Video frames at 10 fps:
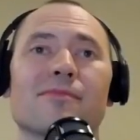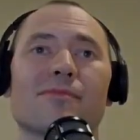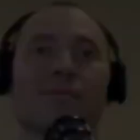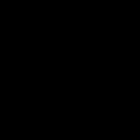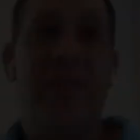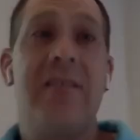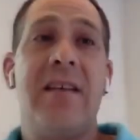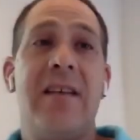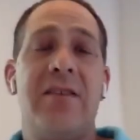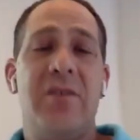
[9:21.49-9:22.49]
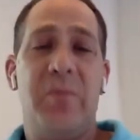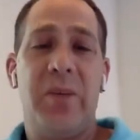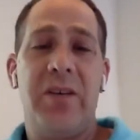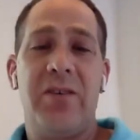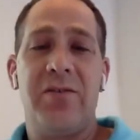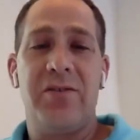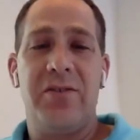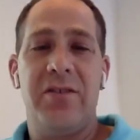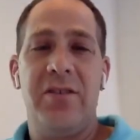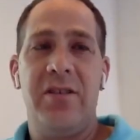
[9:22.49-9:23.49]
So this is actually a precursor to
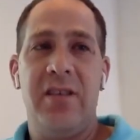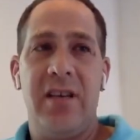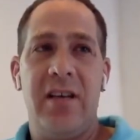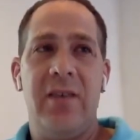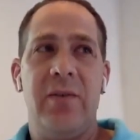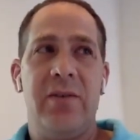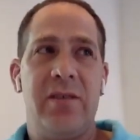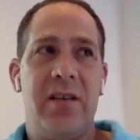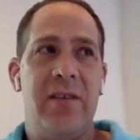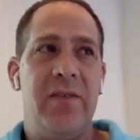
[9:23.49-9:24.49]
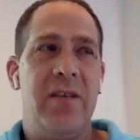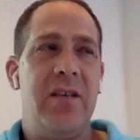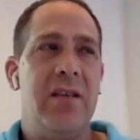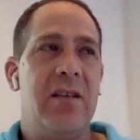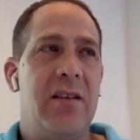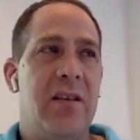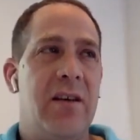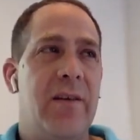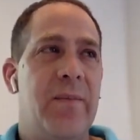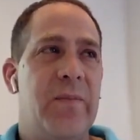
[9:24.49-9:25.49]
ggedit, which is kind of neat.
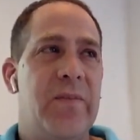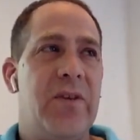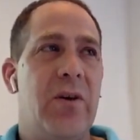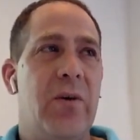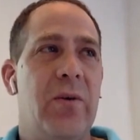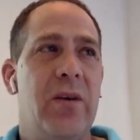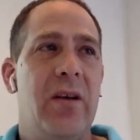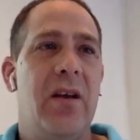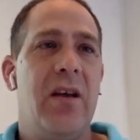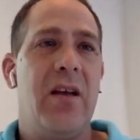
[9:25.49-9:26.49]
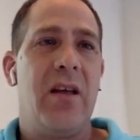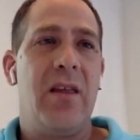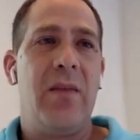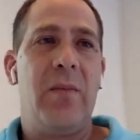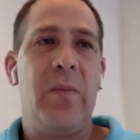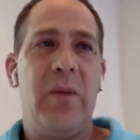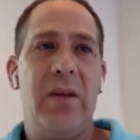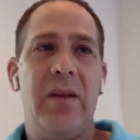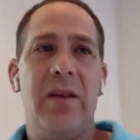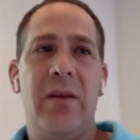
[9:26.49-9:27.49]
So
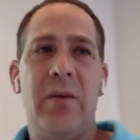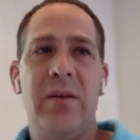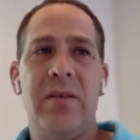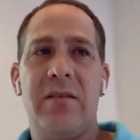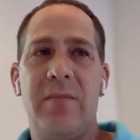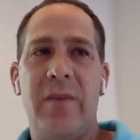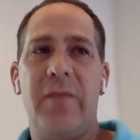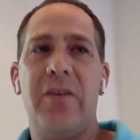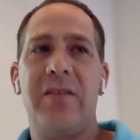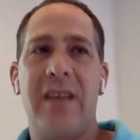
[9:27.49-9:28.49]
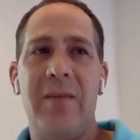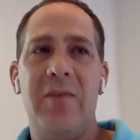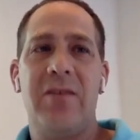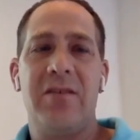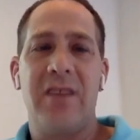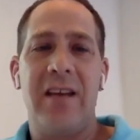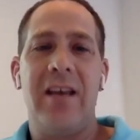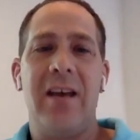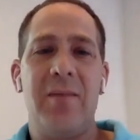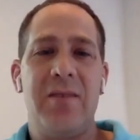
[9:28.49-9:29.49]
it was my first time using
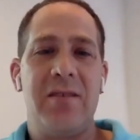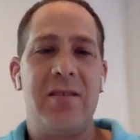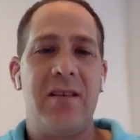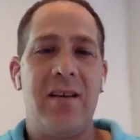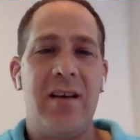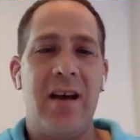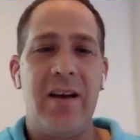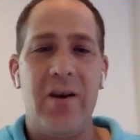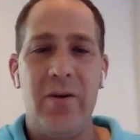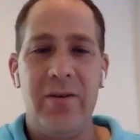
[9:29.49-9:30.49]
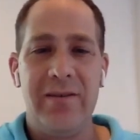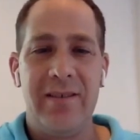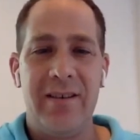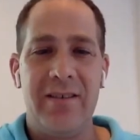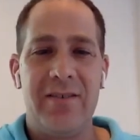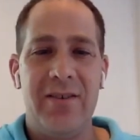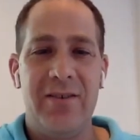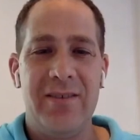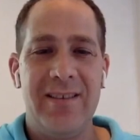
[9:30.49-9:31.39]
Shiny Apps IO also.